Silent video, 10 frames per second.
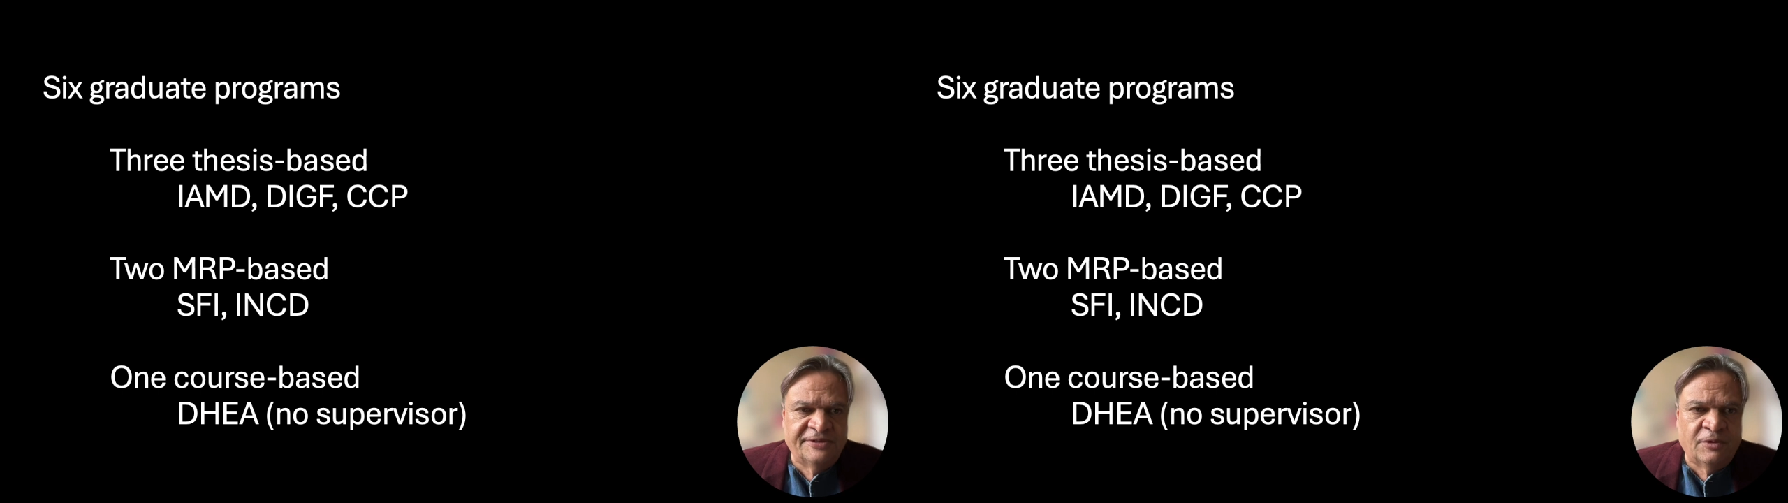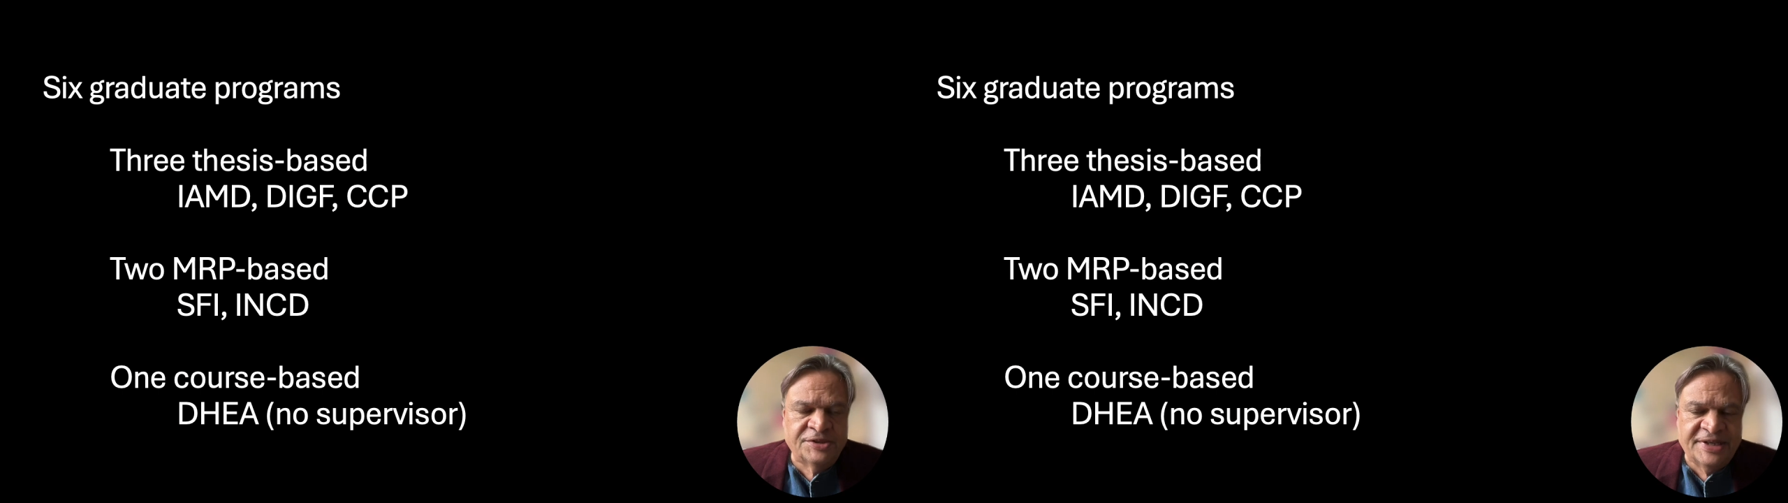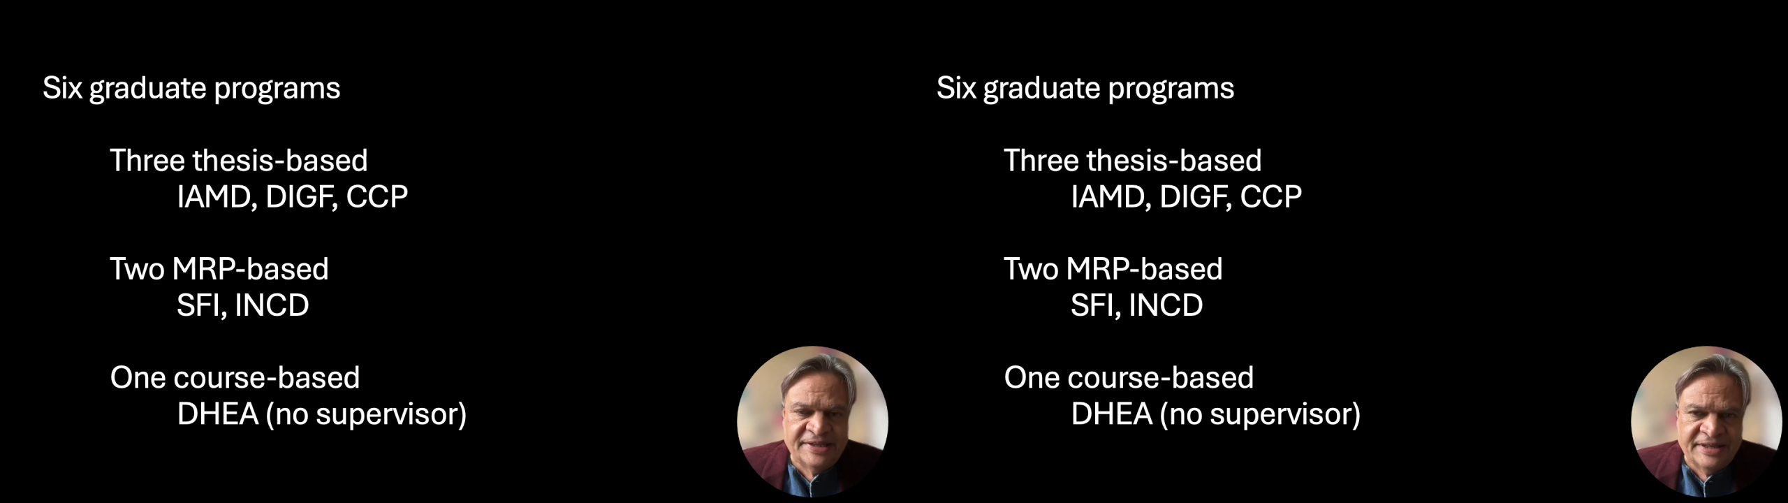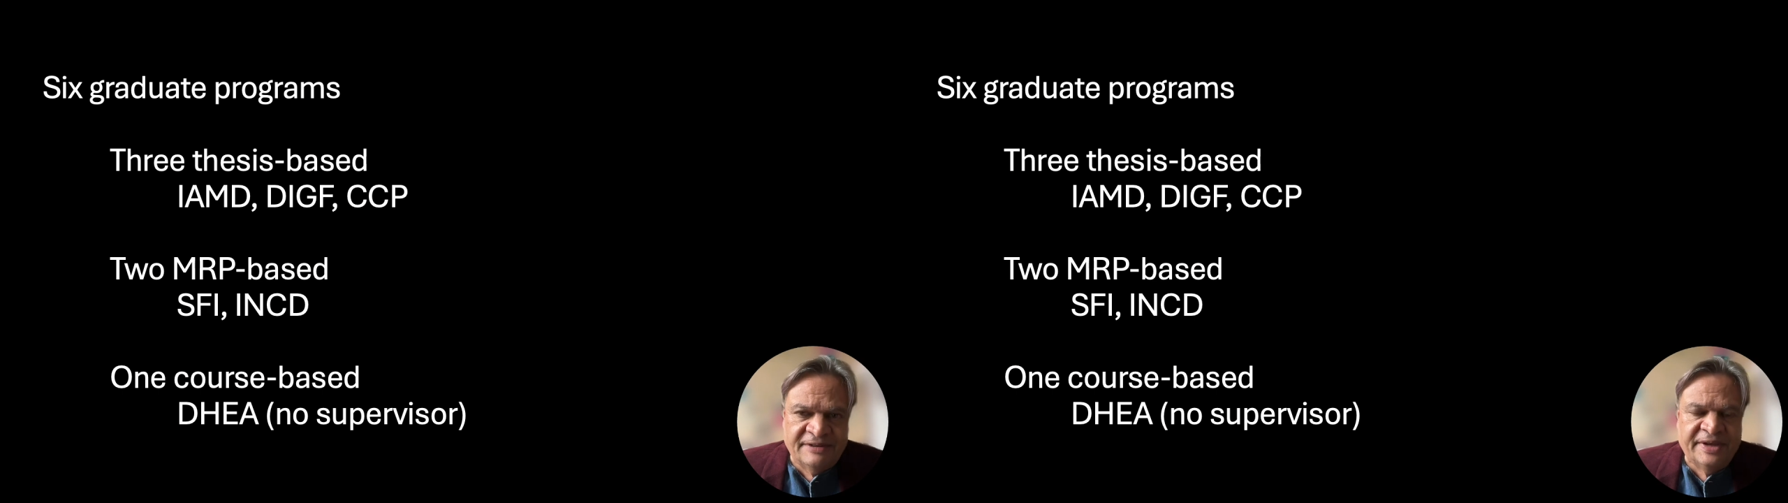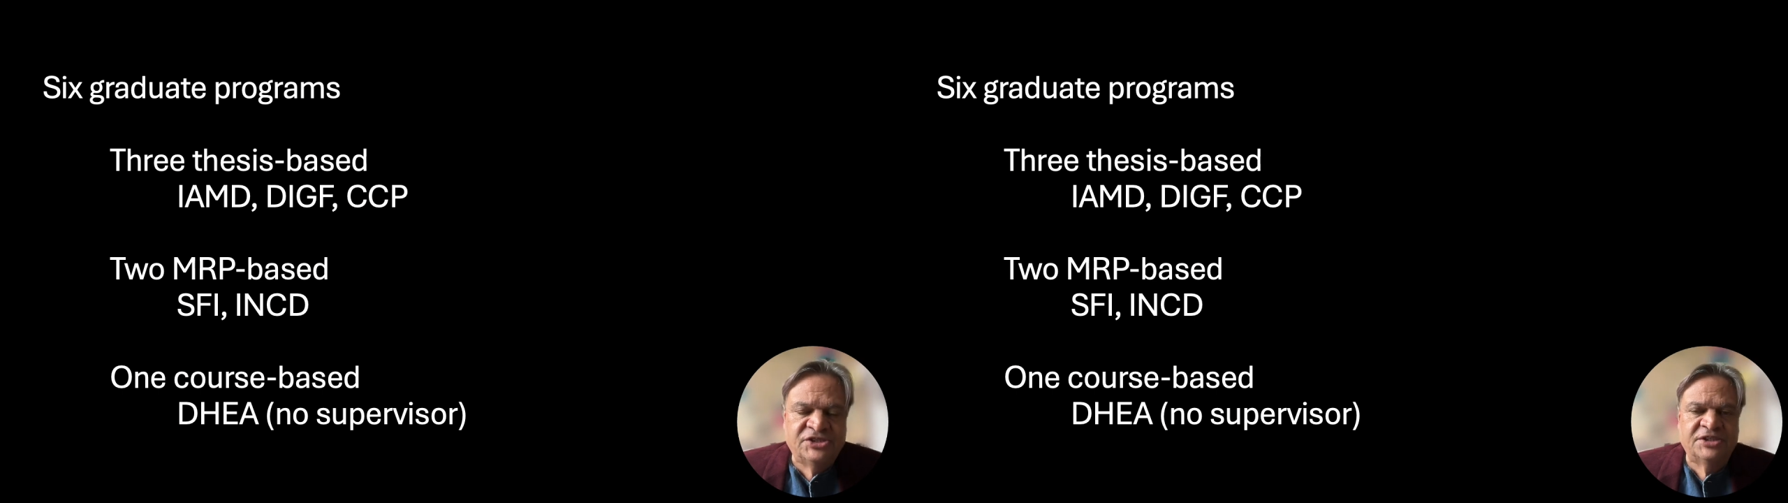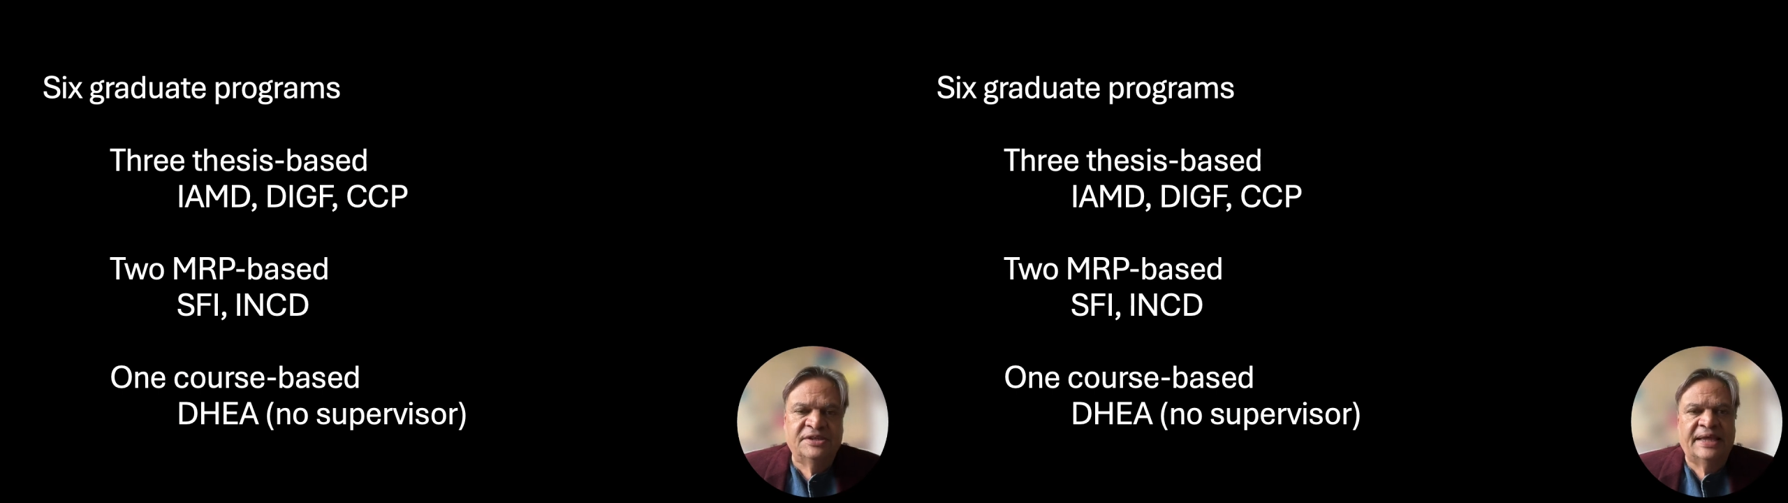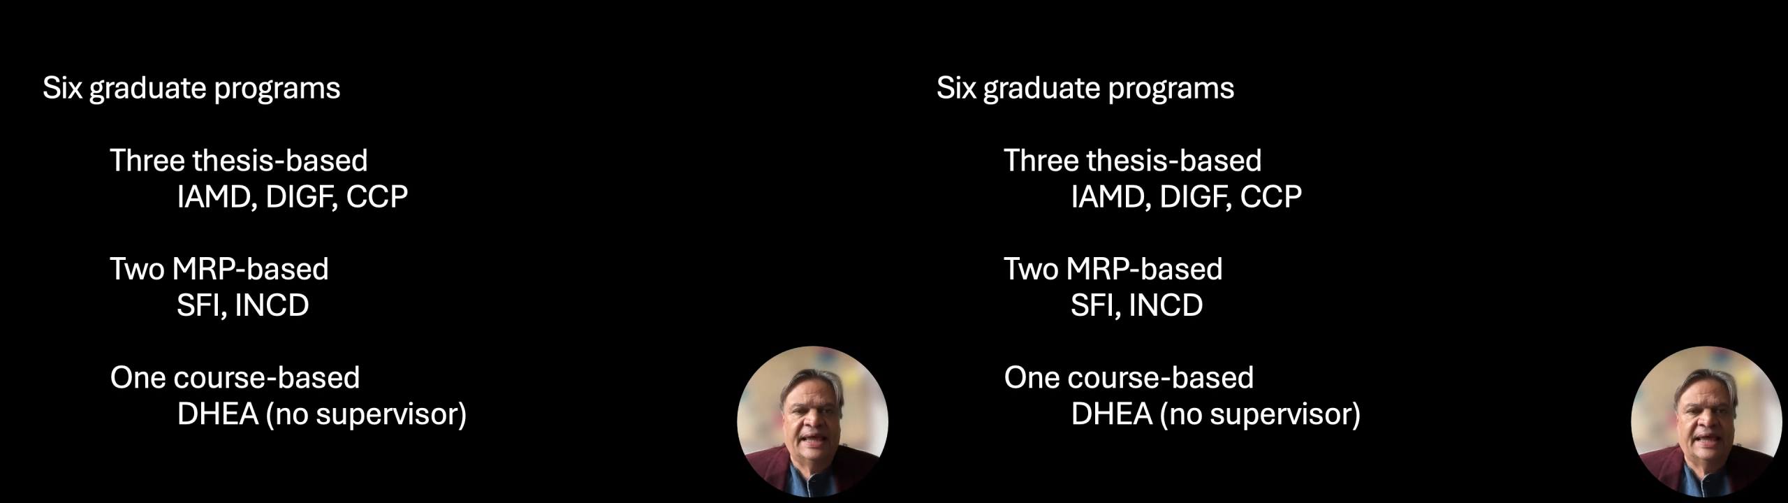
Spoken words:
foresight and innovation